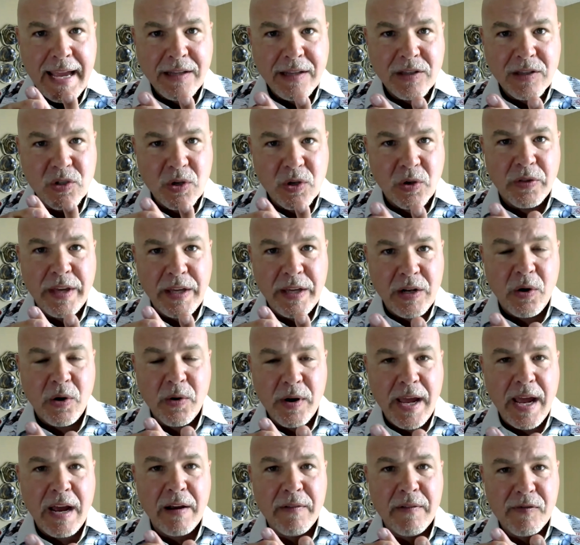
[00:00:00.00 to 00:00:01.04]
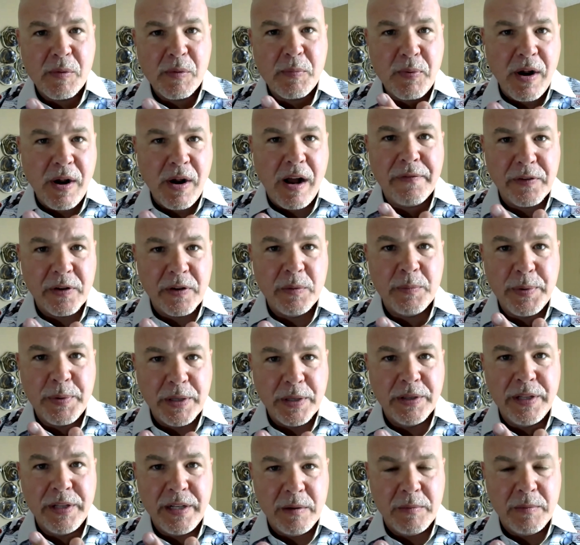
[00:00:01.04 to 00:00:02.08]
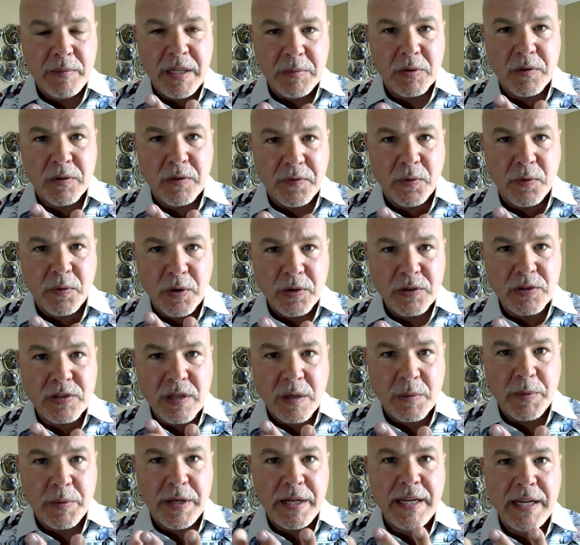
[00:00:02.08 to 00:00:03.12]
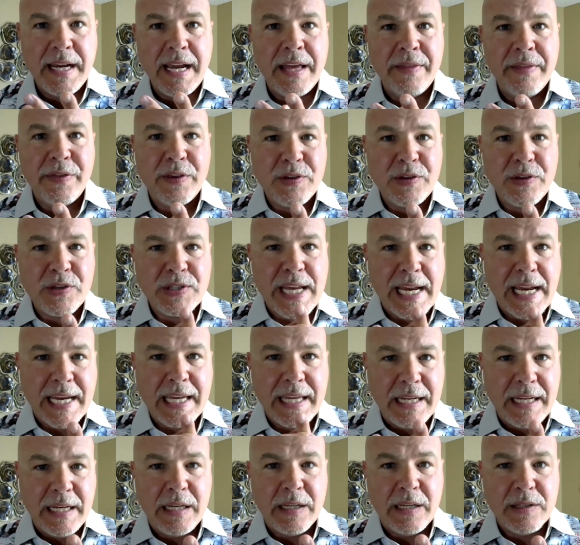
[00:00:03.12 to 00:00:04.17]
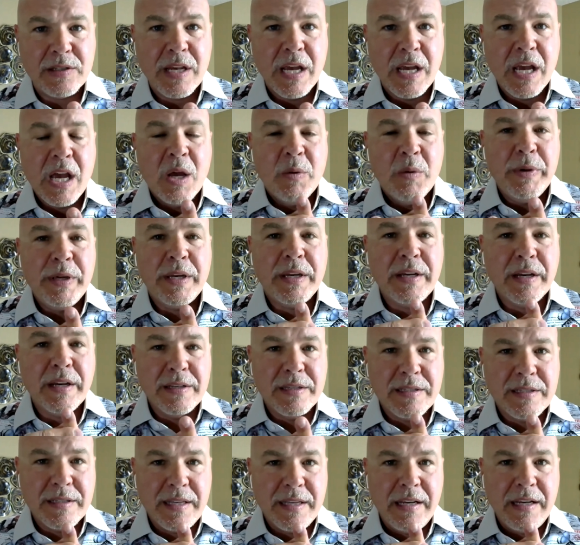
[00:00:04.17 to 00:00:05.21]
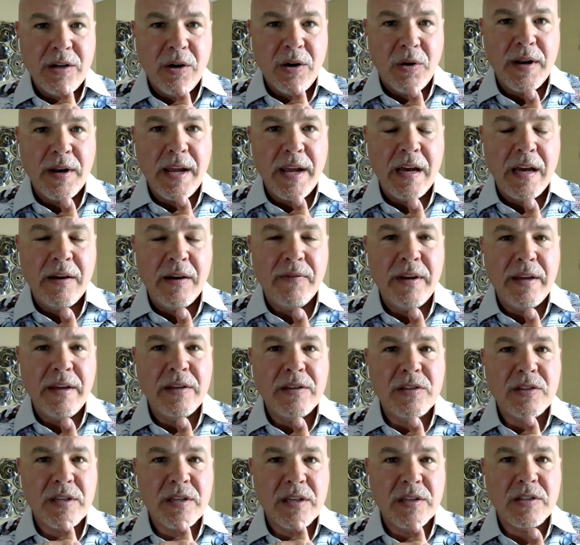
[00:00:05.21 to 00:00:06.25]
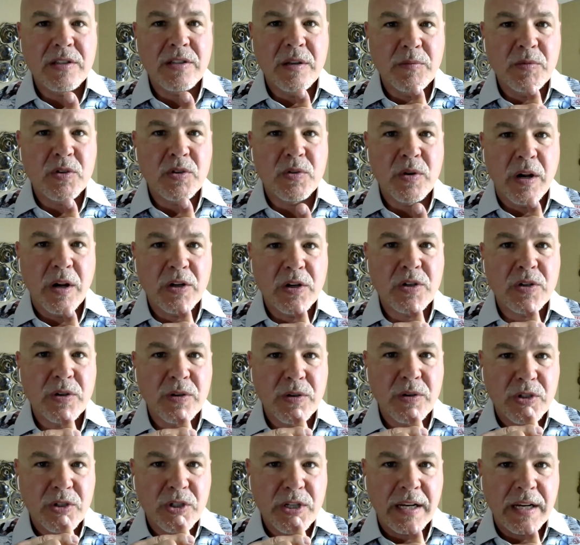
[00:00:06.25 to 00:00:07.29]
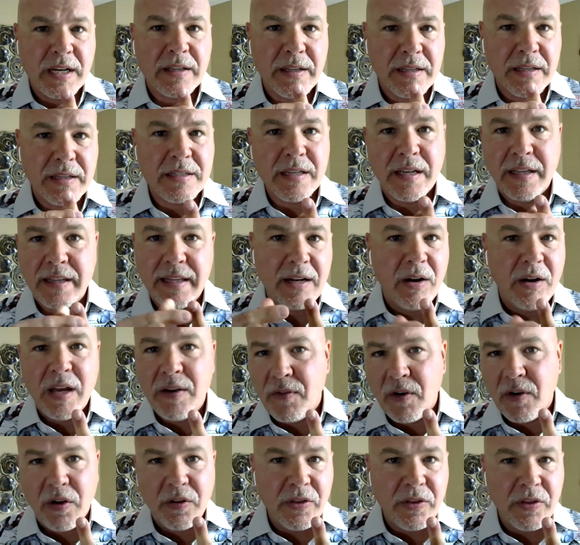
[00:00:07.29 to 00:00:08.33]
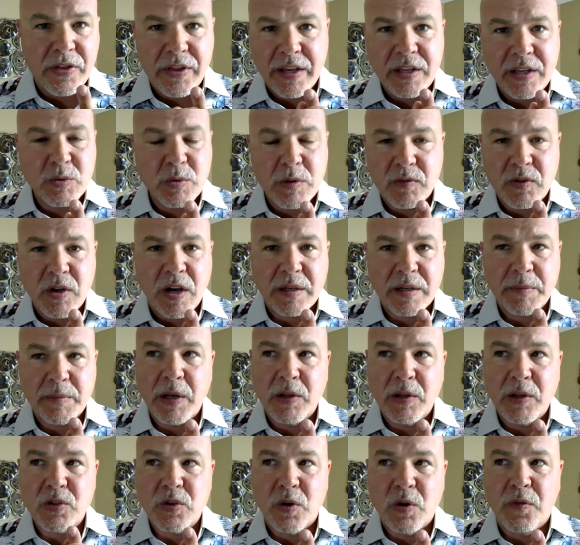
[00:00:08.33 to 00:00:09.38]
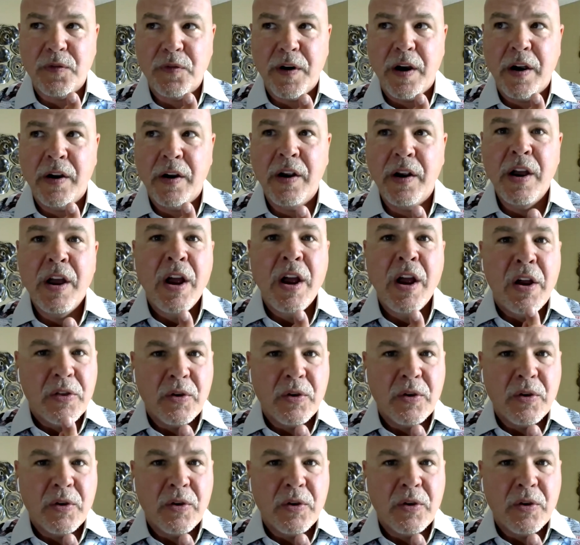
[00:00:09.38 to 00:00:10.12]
and mm-hmm. so they don't have the profitability to be able to afford somebody. And the second is because they don't have a system structure checklist done, they don't have all the things we've talked about so far.